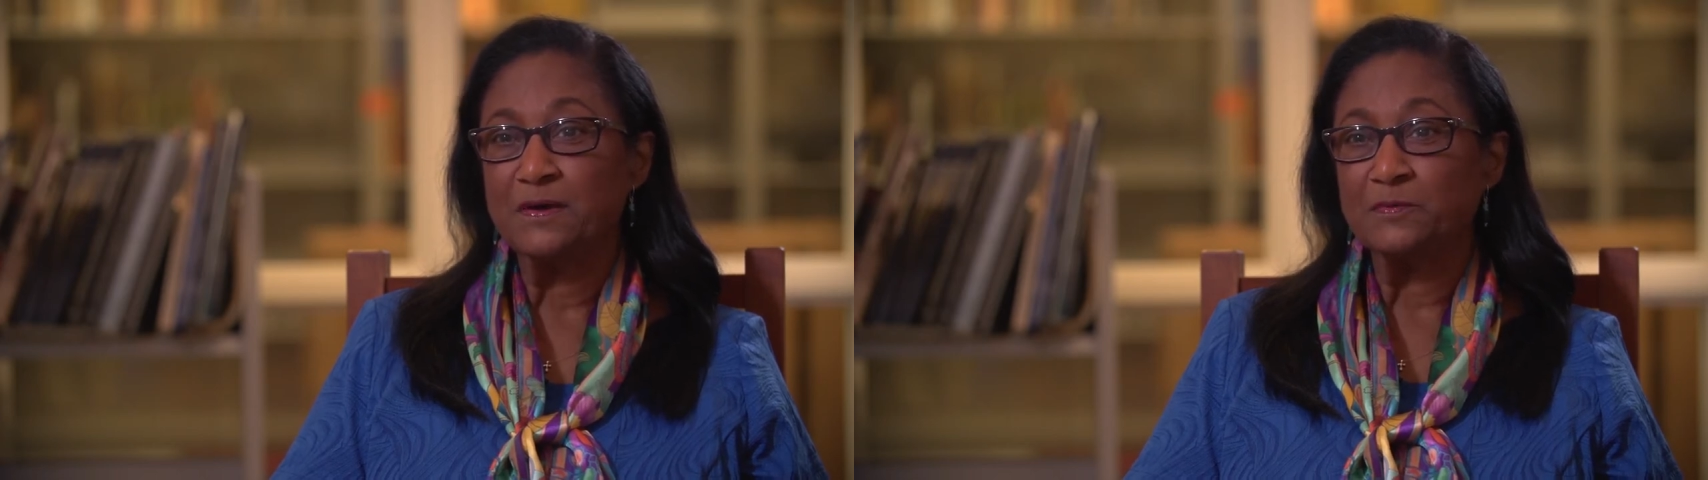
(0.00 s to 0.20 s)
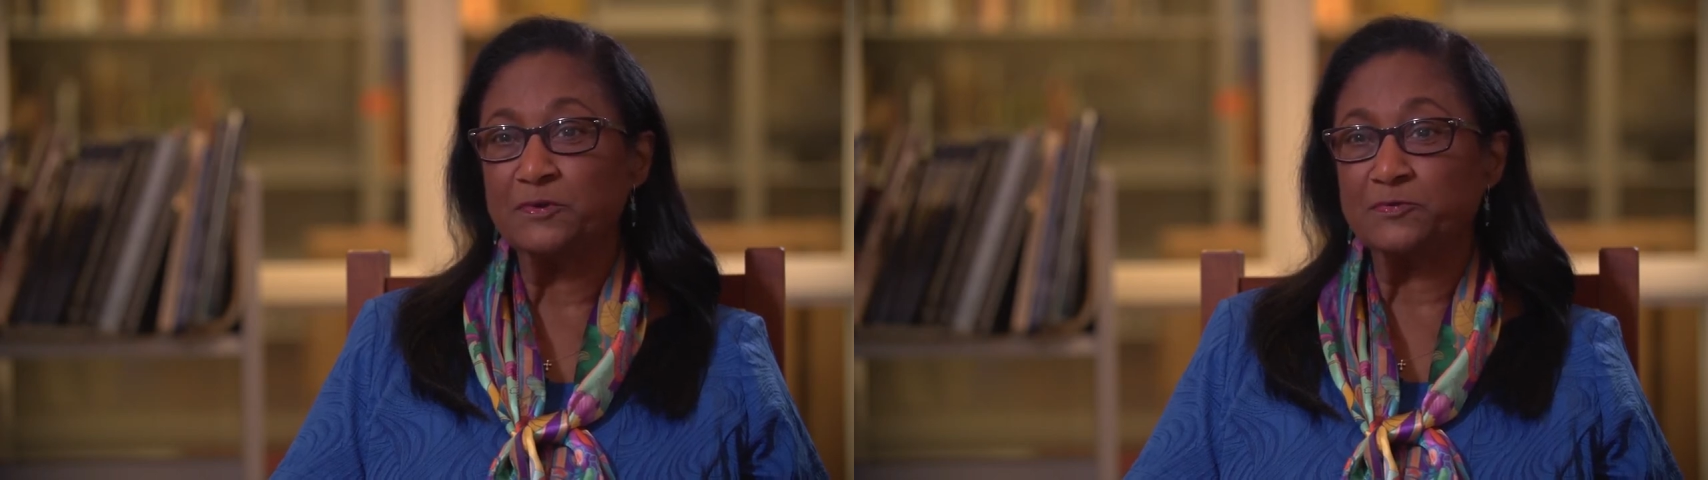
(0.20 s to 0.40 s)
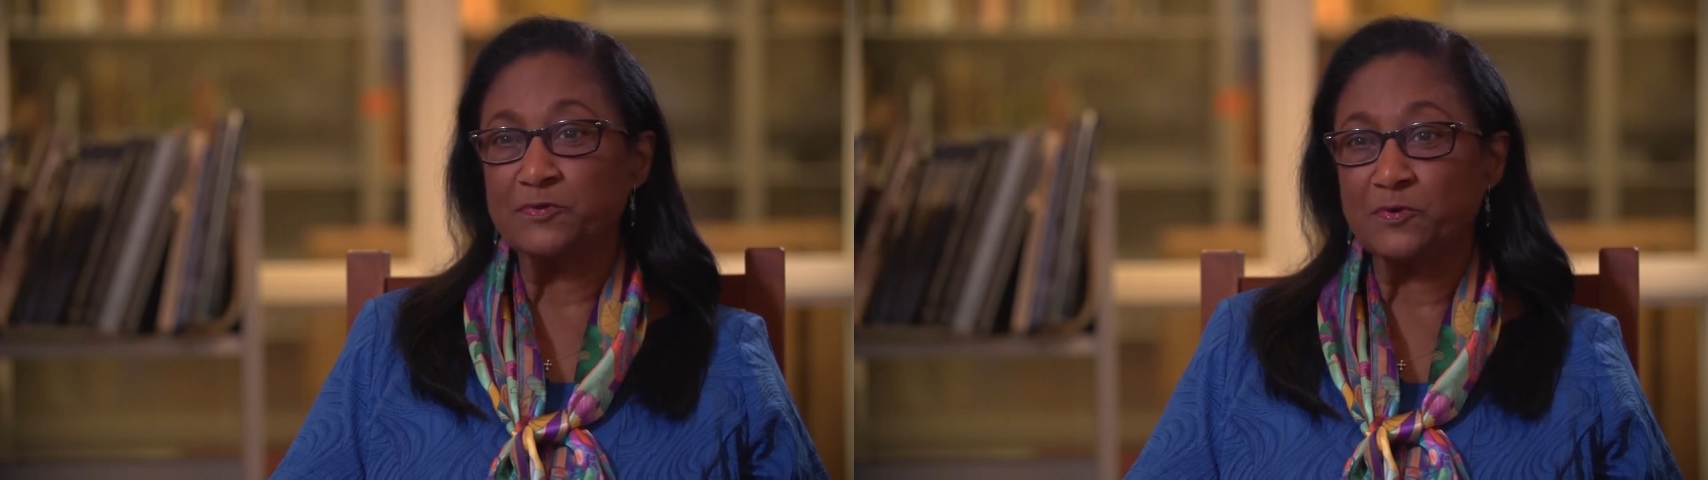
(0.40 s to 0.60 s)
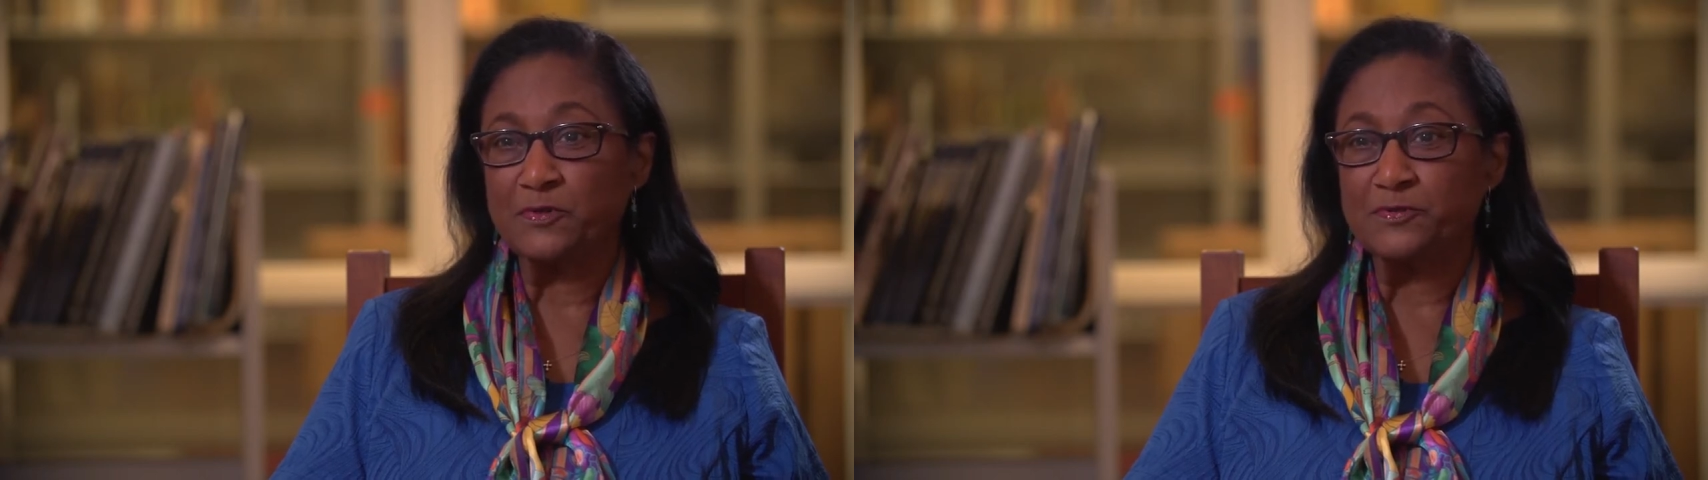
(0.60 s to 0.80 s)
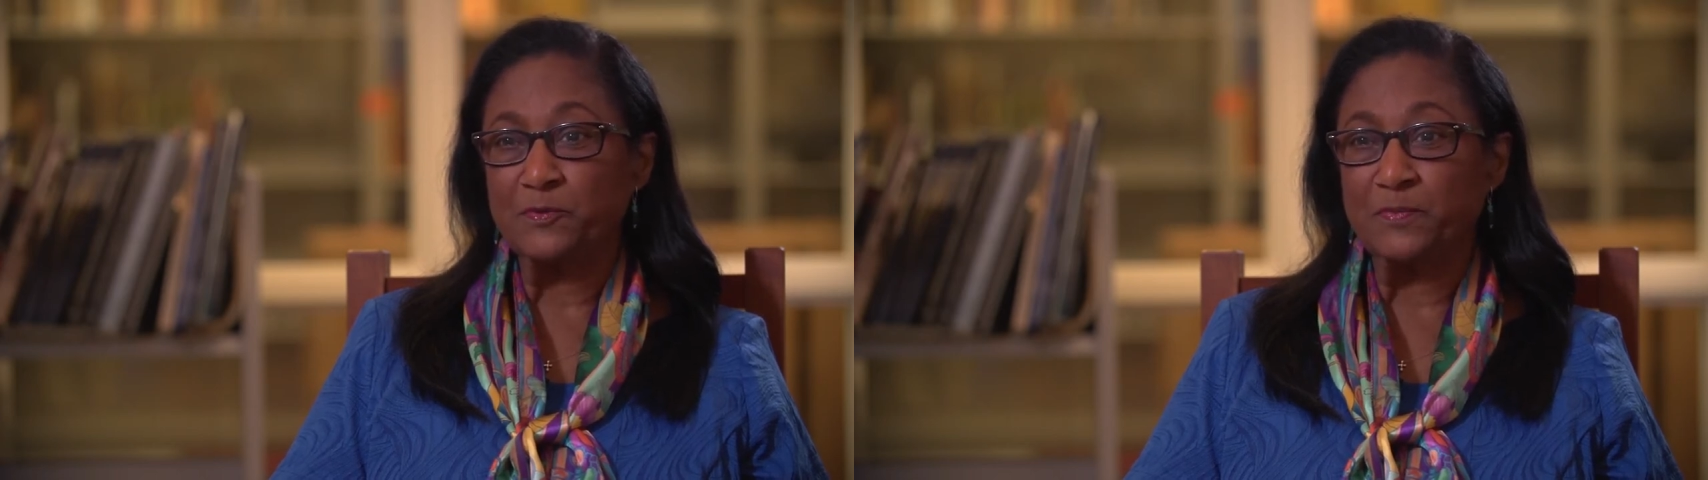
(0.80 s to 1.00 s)
which was
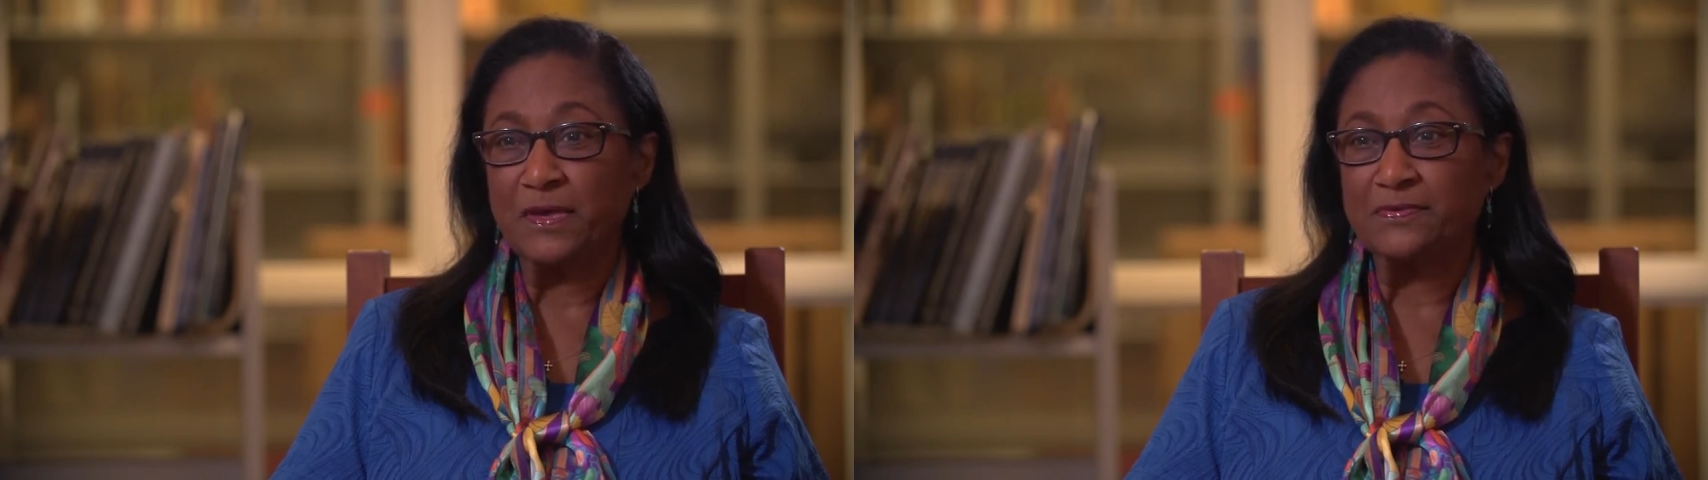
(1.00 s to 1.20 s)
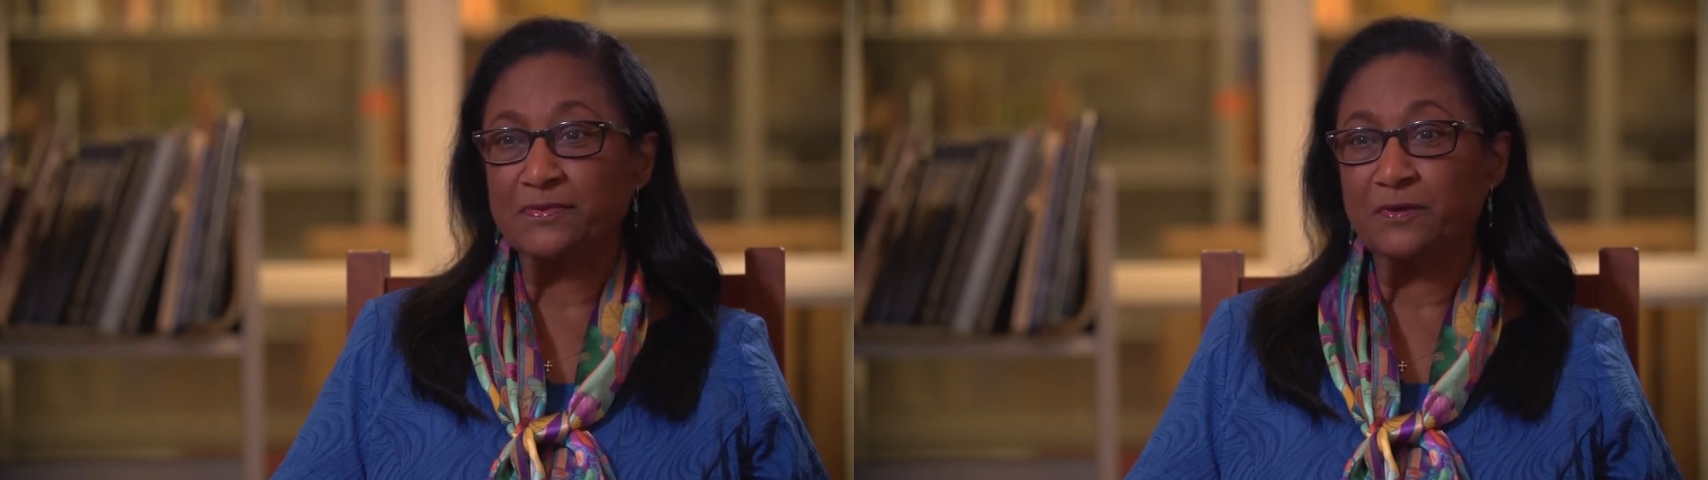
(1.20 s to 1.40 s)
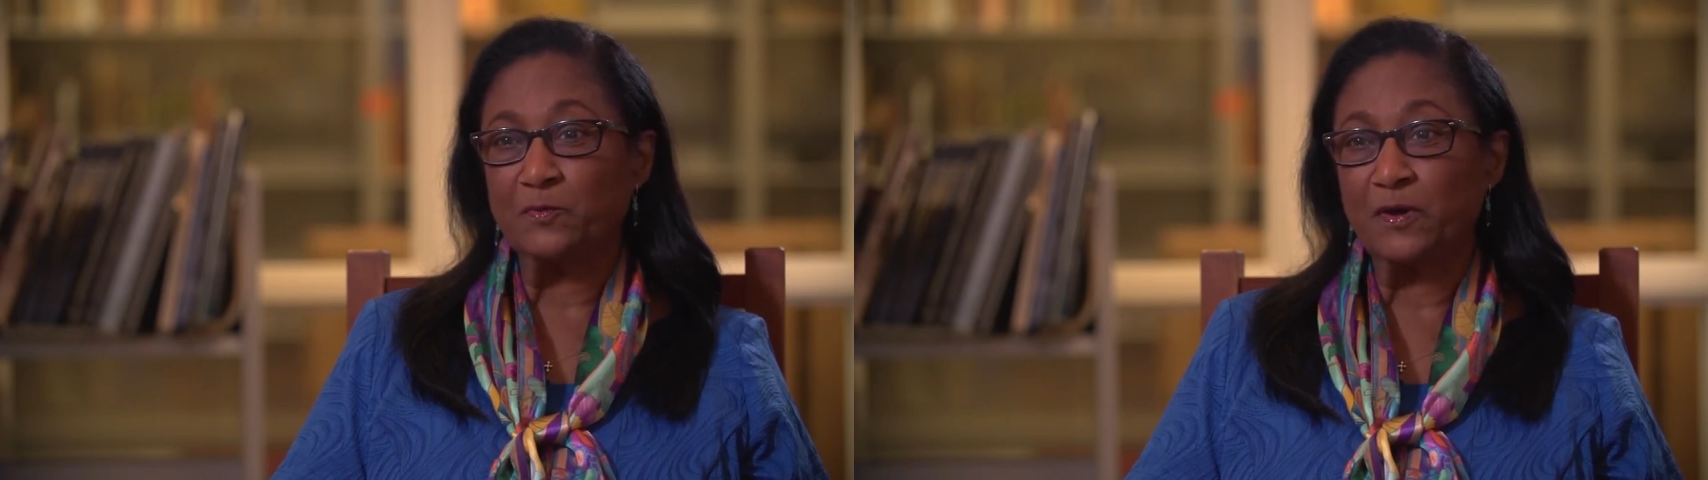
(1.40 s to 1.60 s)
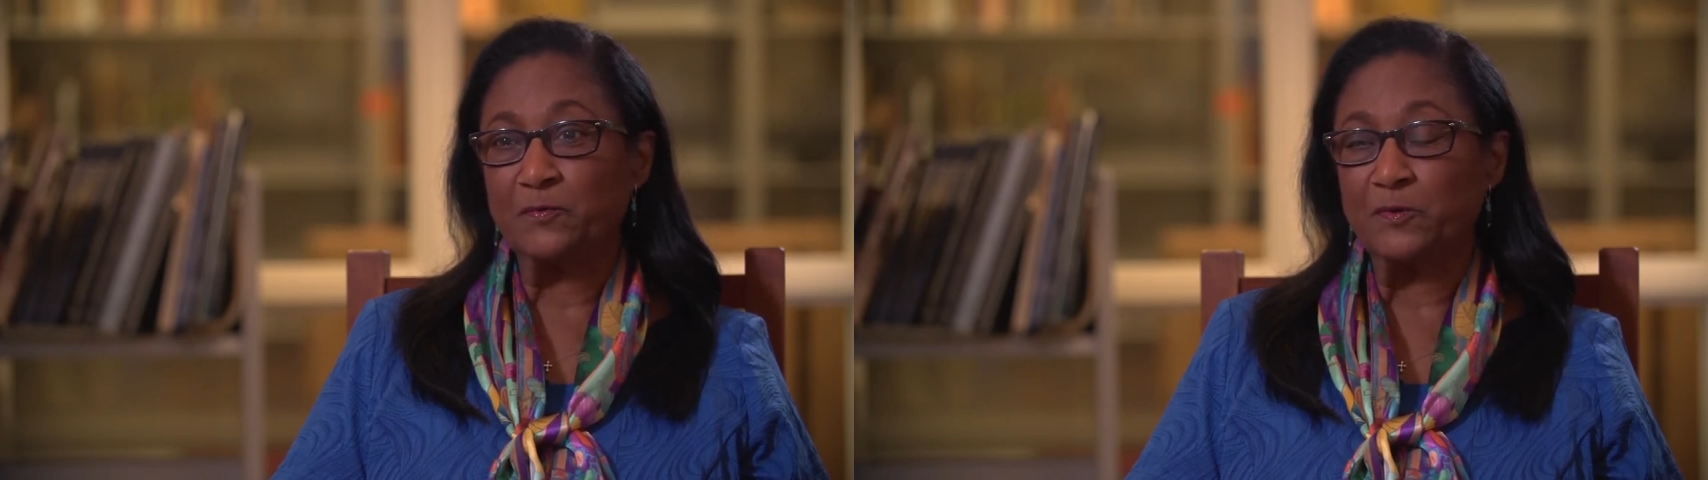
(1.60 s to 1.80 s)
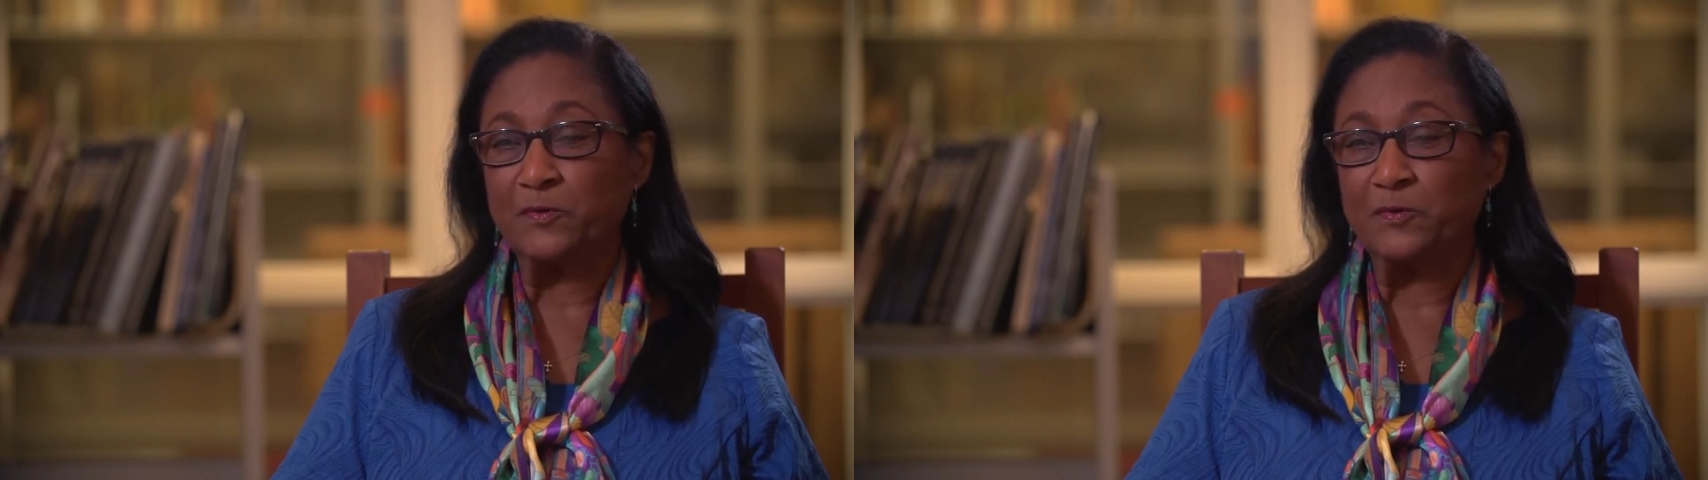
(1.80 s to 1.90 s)
also based on where we